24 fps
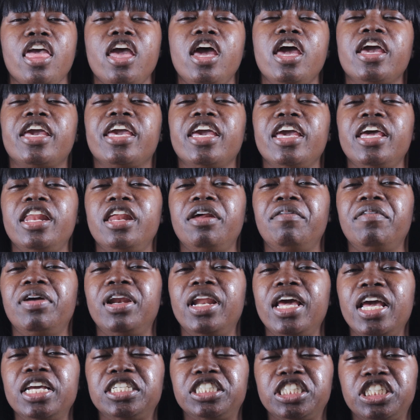and getting a
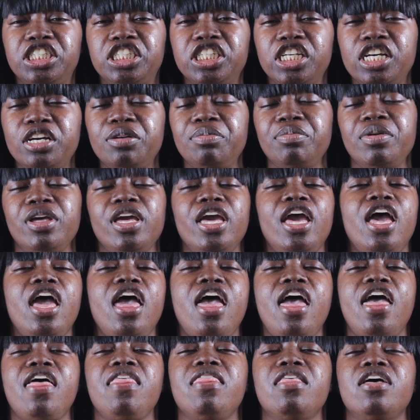relationship
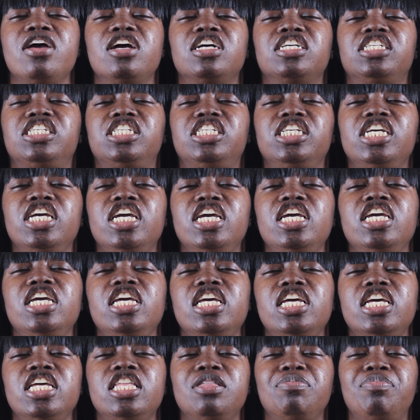and
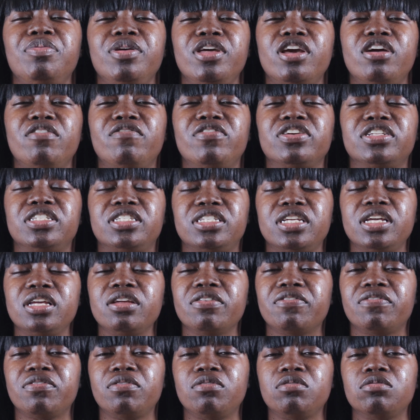she is being
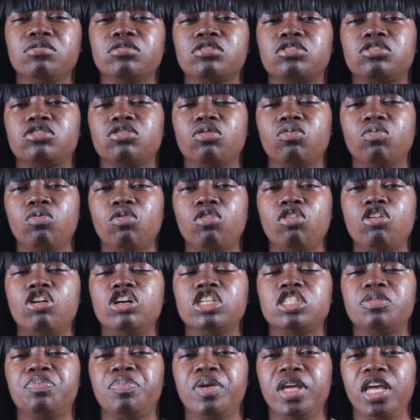resentful
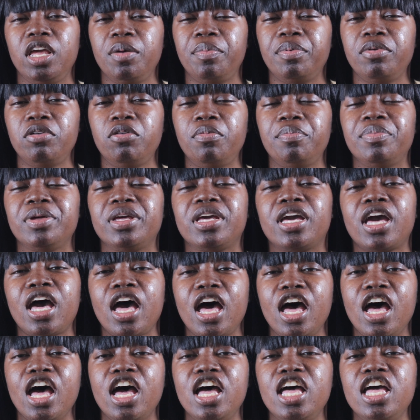towards people
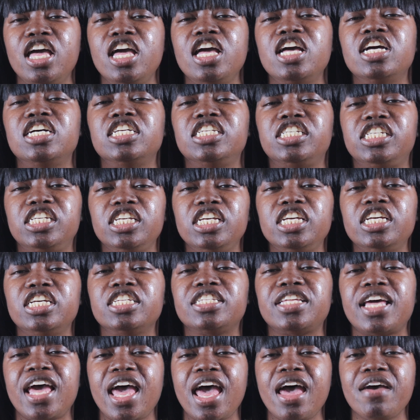because she
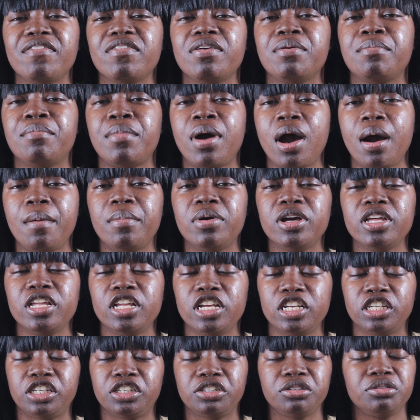is having mama
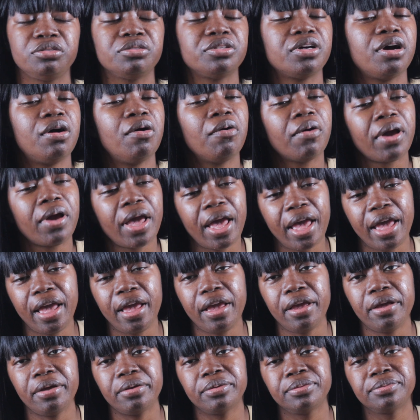issues,
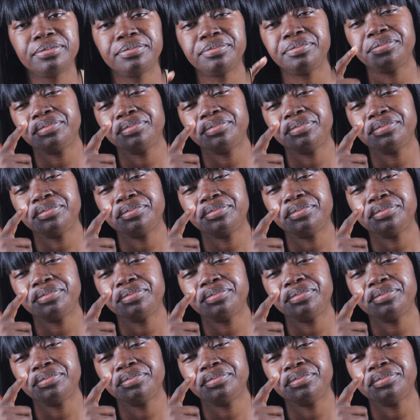okay?